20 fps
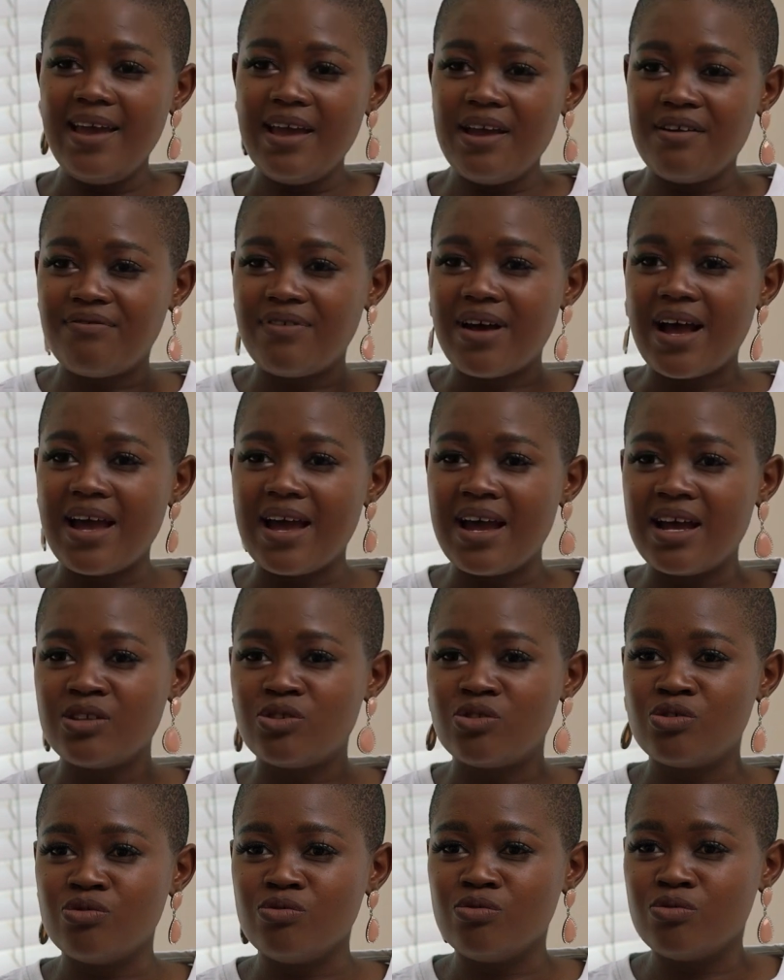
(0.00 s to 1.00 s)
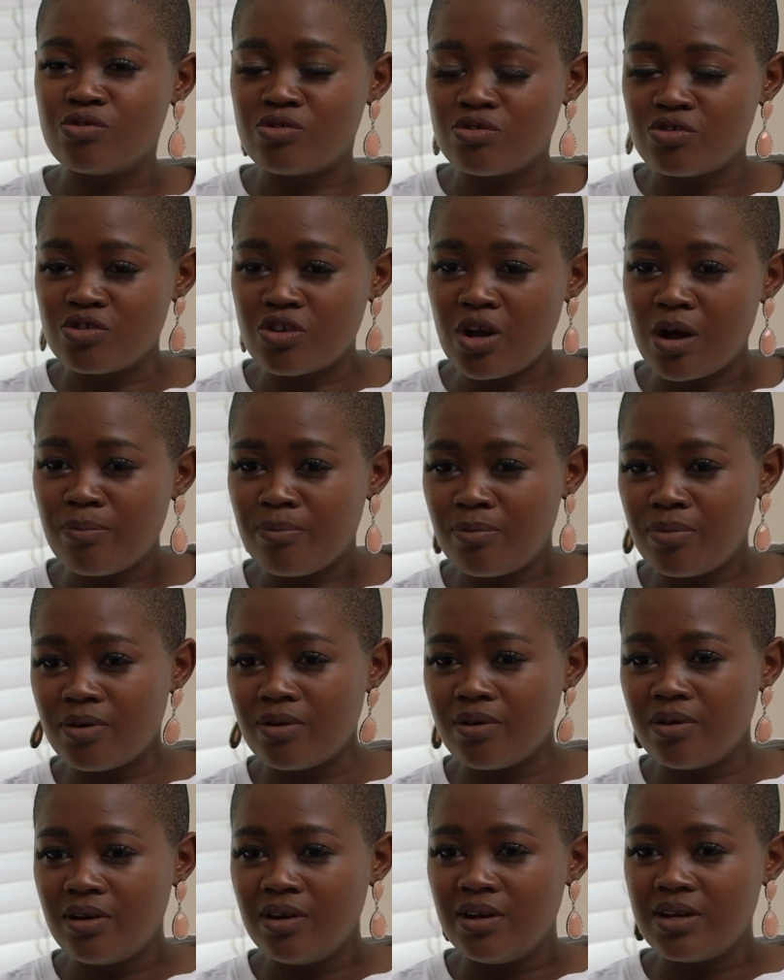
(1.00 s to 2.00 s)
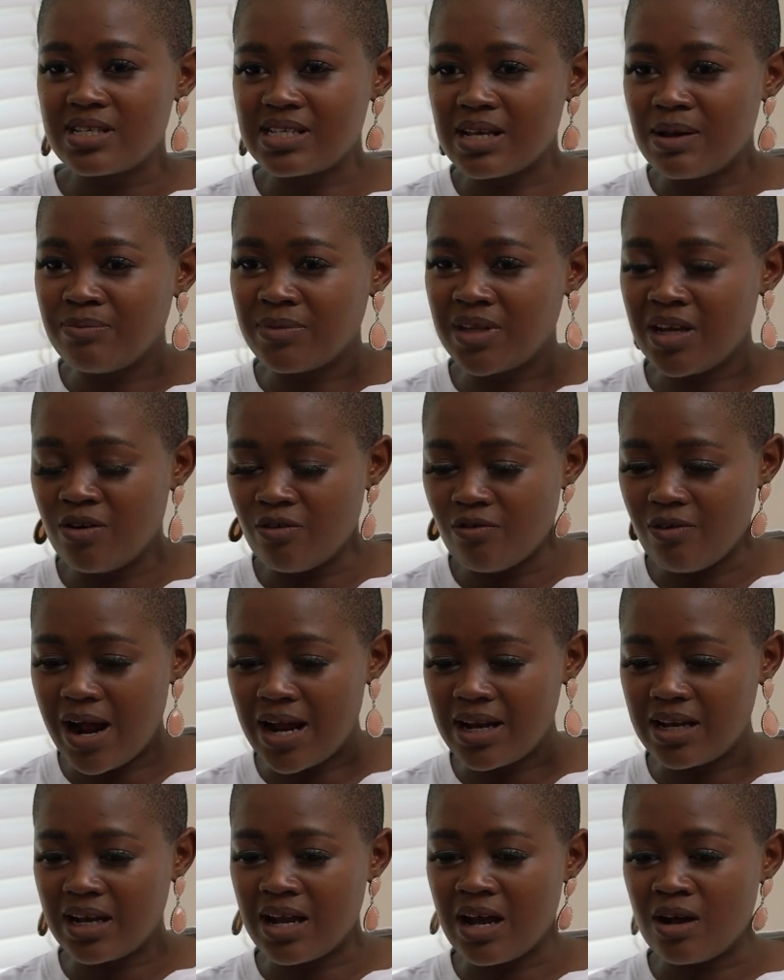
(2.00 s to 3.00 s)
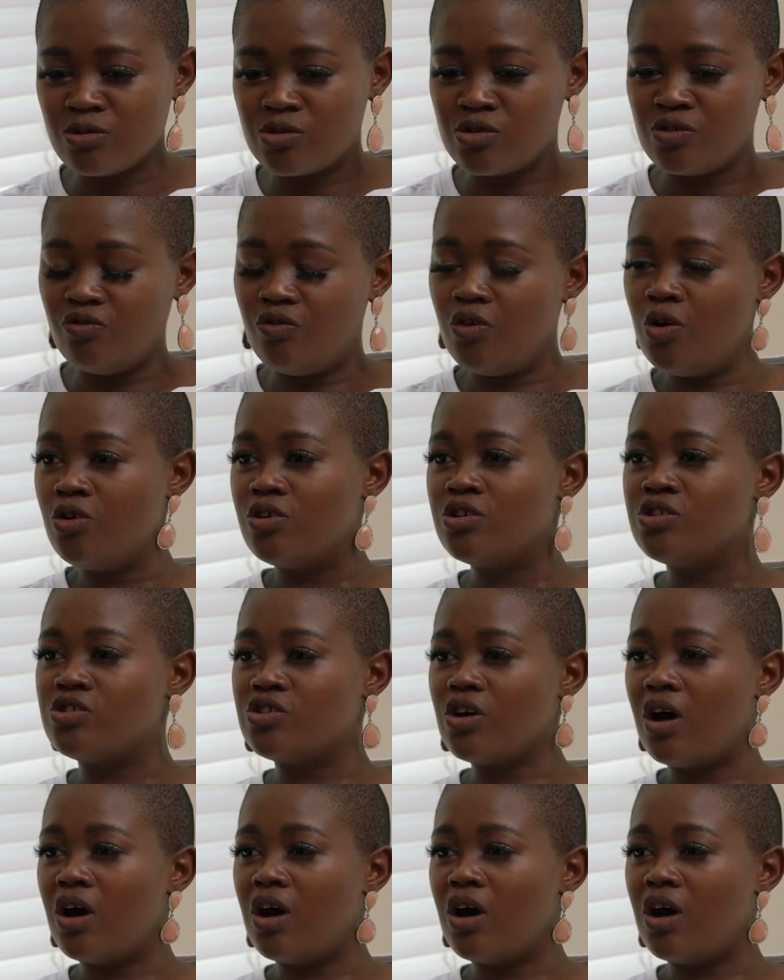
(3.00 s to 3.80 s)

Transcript: If I had to stop something right now to focus